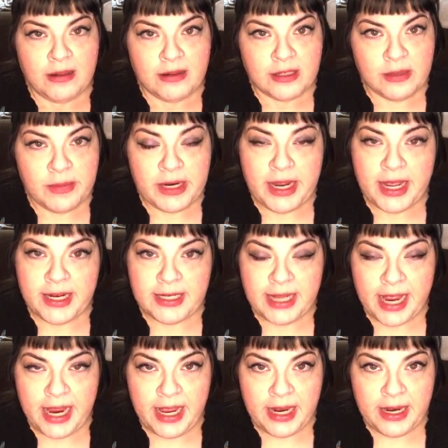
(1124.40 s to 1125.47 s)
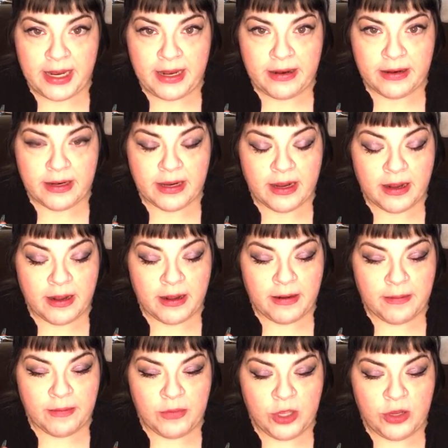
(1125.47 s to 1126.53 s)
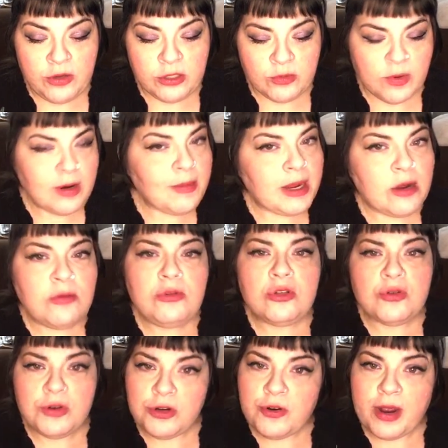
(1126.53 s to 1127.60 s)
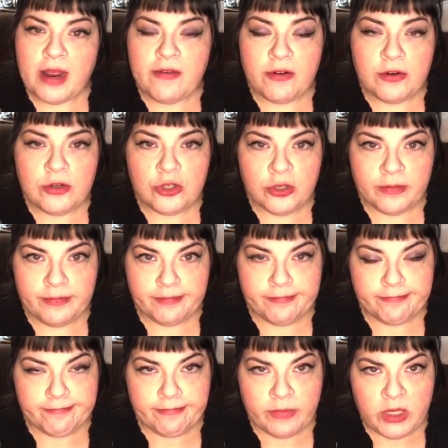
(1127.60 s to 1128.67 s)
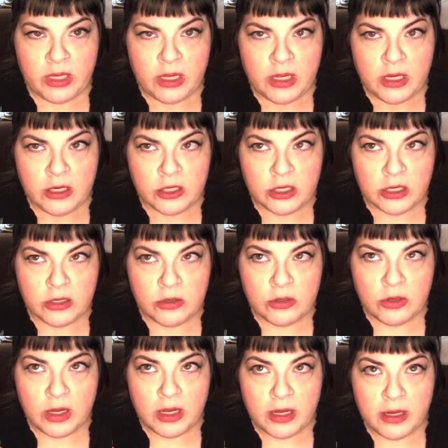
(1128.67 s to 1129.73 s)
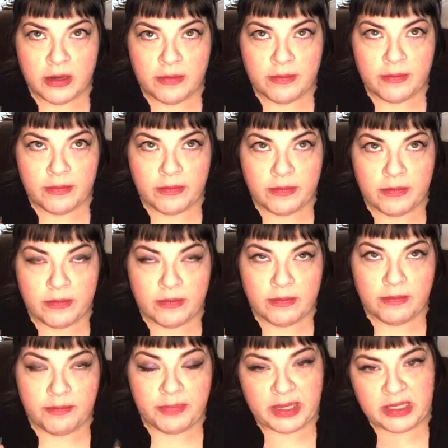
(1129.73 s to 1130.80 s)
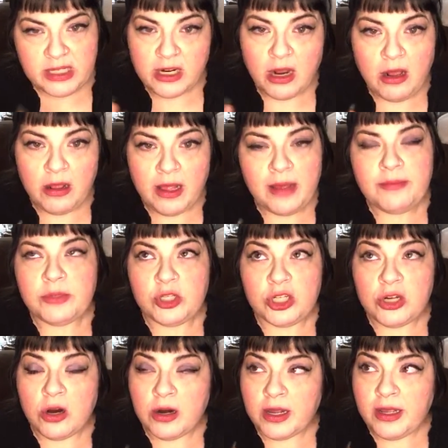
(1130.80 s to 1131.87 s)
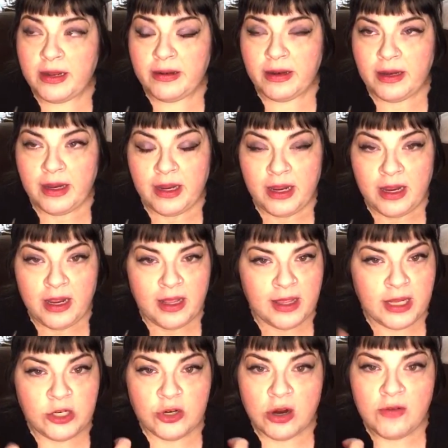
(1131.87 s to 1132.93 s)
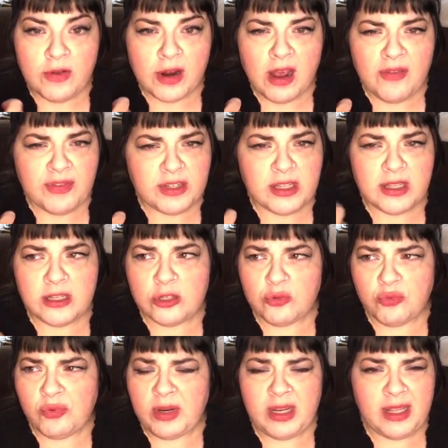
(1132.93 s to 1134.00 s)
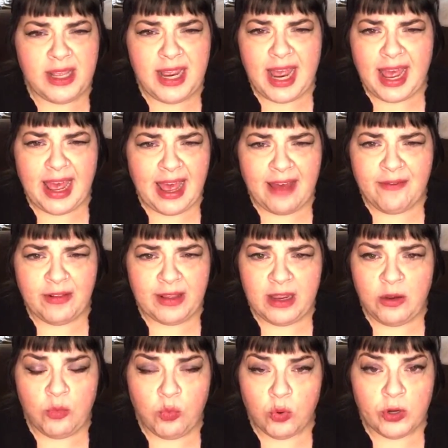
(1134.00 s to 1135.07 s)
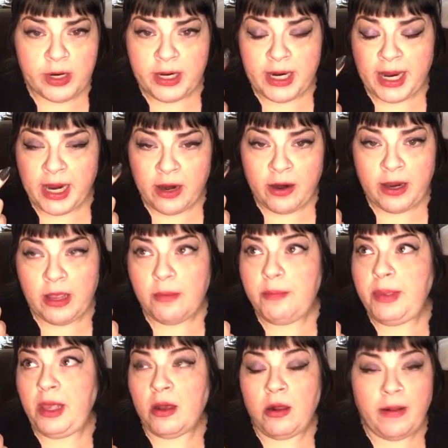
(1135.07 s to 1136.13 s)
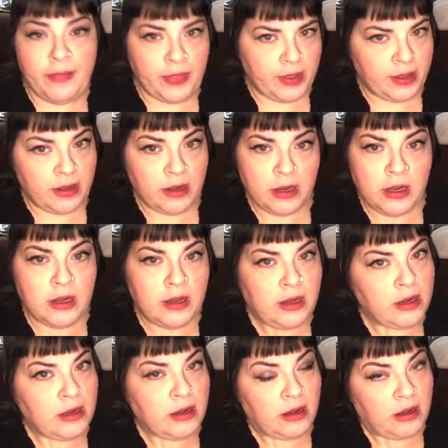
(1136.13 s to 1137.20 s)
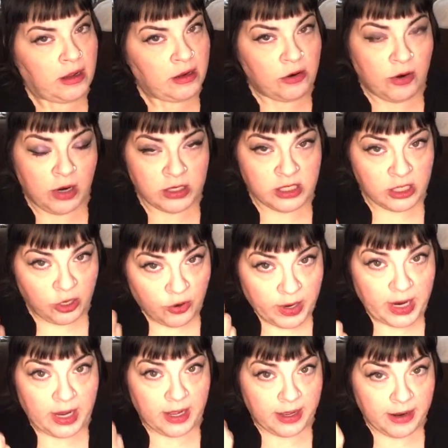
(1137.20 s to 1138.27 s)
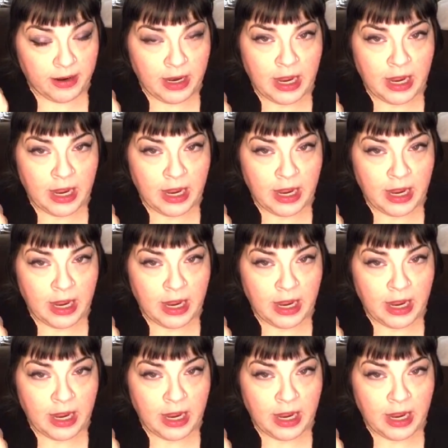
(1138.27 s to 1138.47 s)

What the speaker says: Somebody had taken it, used one of my own screwdrivers to bust it all up and start it, then drove it off into this really heavily wooded area beyond across the creek,